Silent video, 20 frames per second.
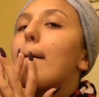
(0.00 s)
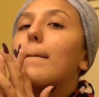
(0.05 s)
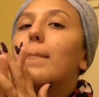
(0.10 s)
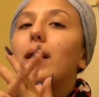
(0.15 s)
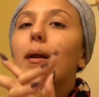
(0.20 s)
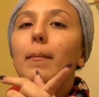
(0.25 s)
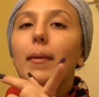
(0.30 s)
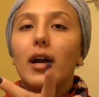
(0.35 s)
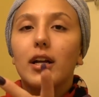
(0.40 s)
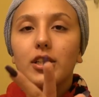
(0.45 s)

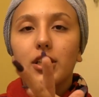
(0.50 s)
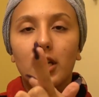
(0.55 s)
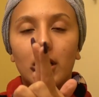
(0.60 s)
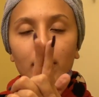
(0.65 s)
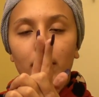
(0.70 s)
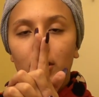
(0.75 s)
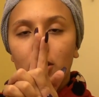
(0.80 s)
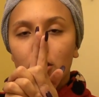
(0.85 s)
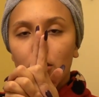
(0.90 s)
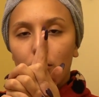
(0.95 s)
but I'm actually
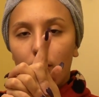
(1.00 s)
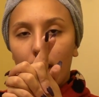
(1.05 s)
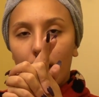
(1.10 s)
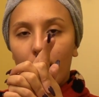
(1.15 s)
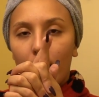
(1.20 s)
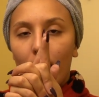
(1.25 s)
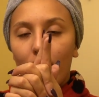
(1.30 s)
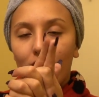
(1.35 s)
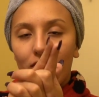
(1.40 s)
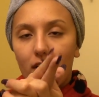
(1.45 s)
gonna be
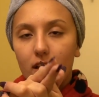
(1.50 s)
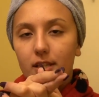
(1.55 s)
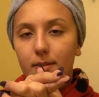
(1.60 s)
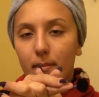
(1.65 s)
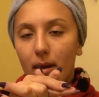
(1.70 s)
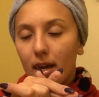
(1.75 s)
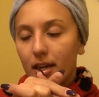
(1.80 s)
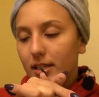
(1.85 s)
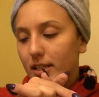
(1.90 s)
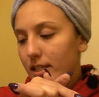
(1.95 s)
doing a
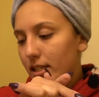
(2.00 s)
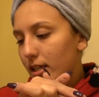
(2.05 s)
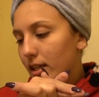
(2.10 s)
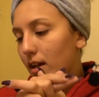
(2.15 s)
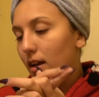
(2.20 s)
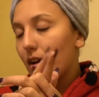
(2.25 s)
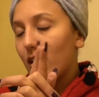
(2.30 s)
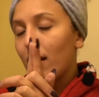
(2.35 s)
face mask,